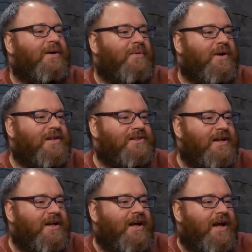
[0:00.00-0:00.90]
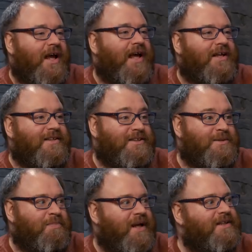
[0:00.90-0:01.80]
because he can
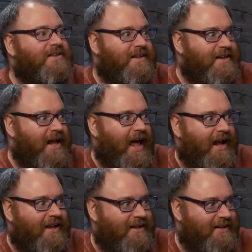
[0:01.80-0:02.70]
speak to the dead,